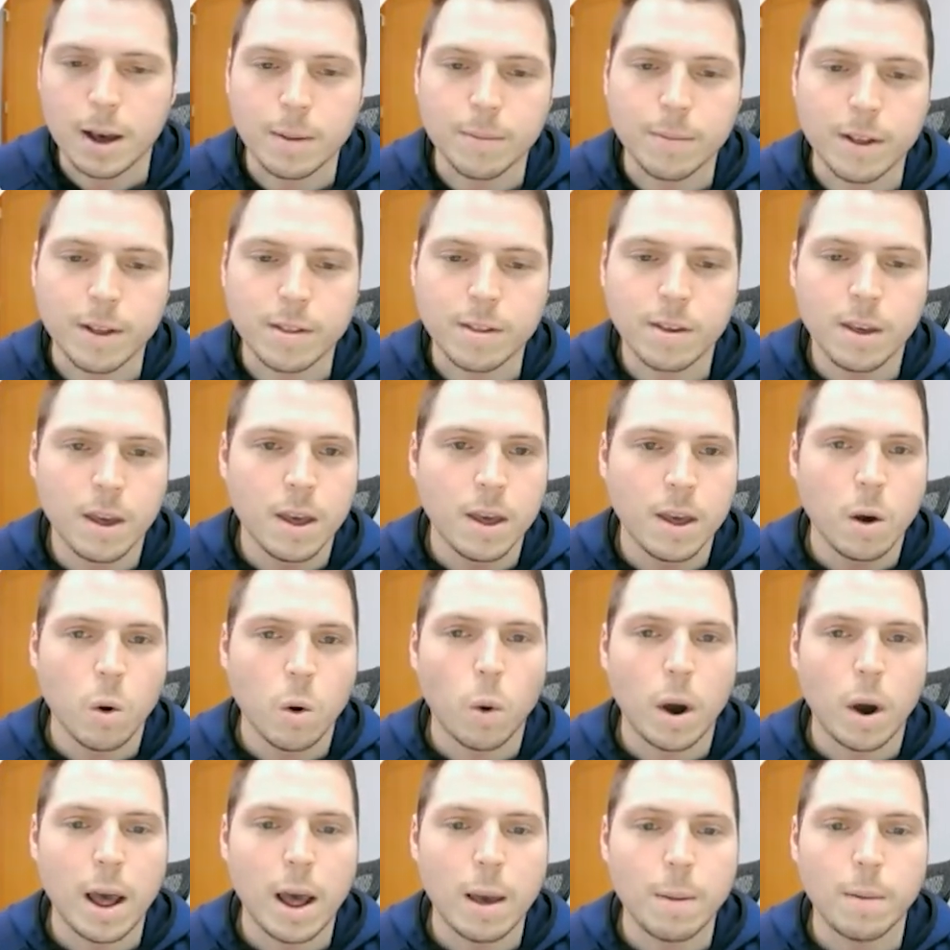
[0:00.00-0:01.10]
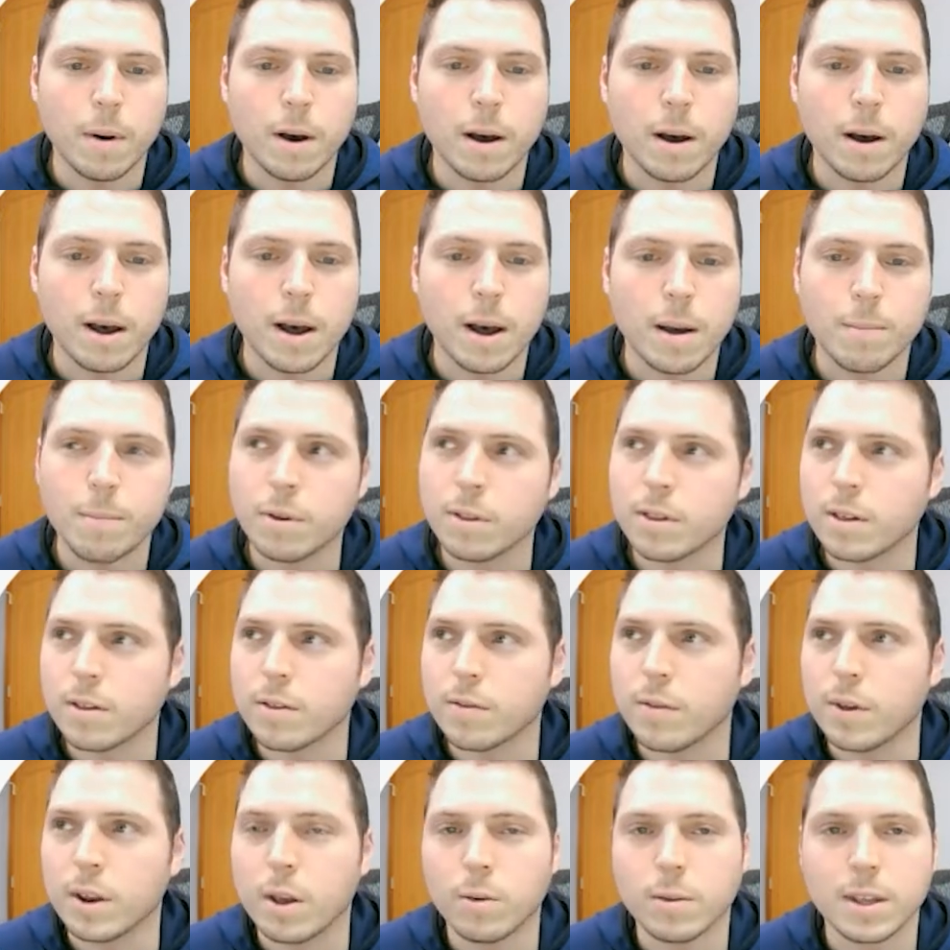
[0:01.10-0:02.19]
That's why I put this
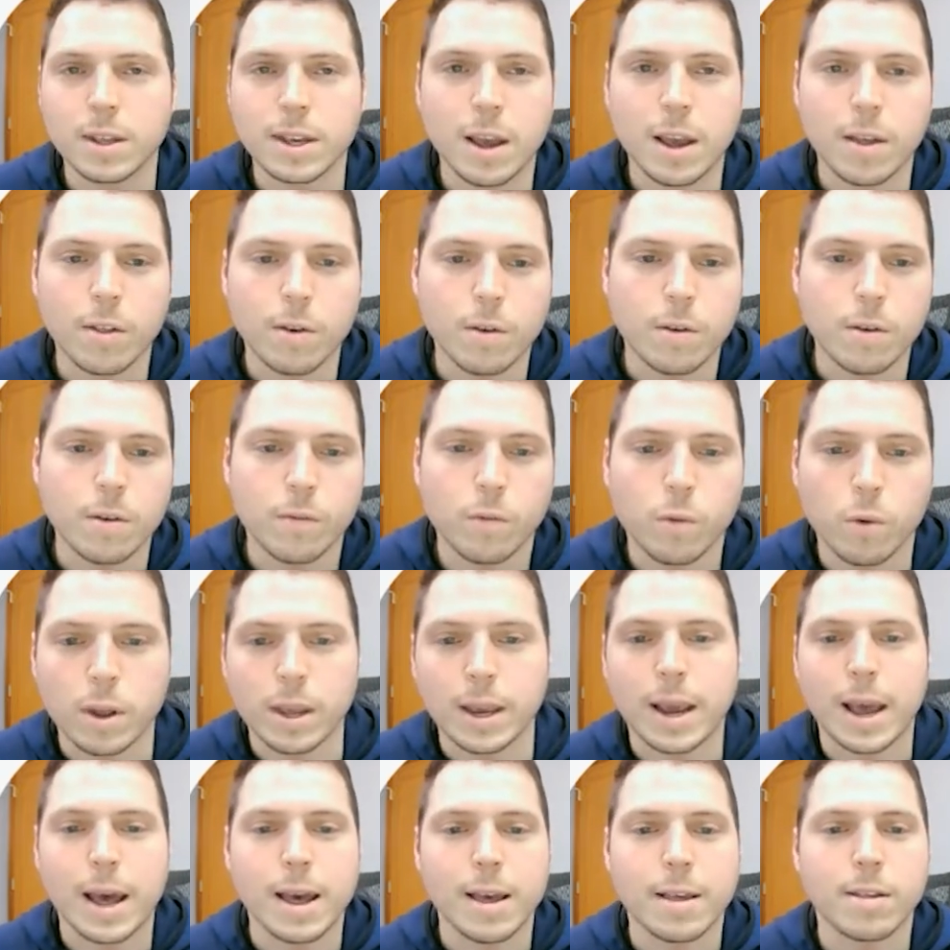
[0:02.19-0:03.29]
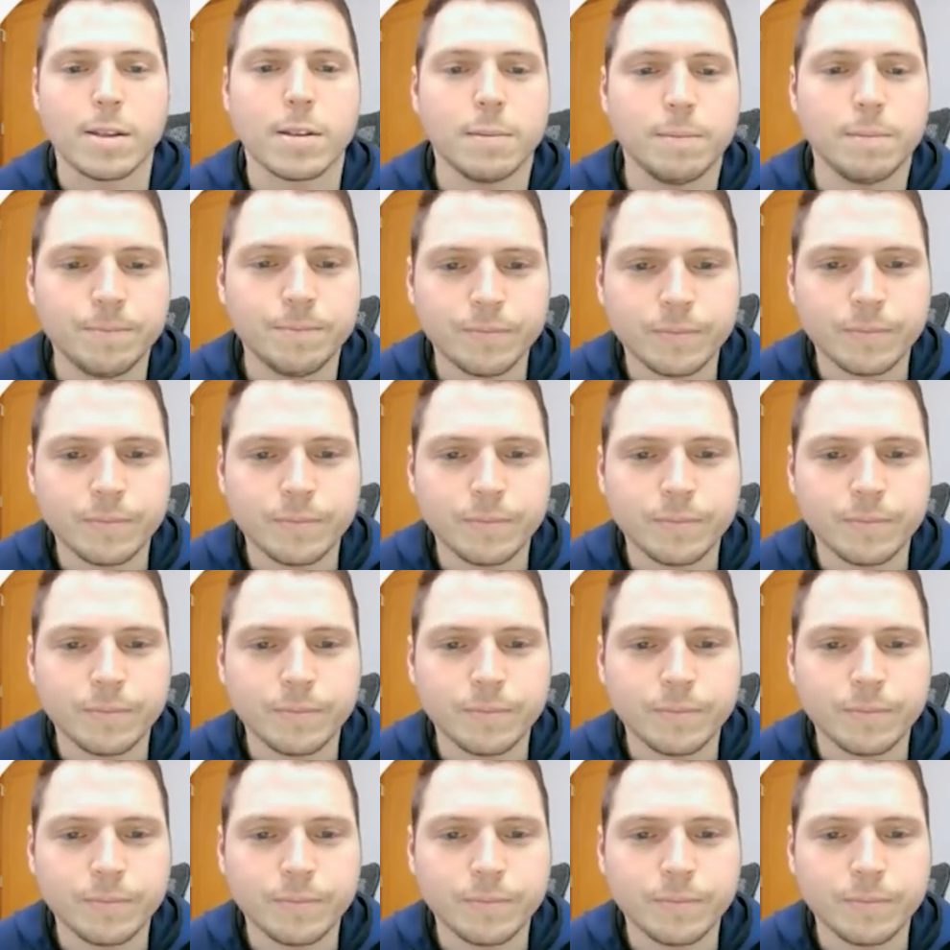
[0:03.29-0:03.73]
video together for you guys.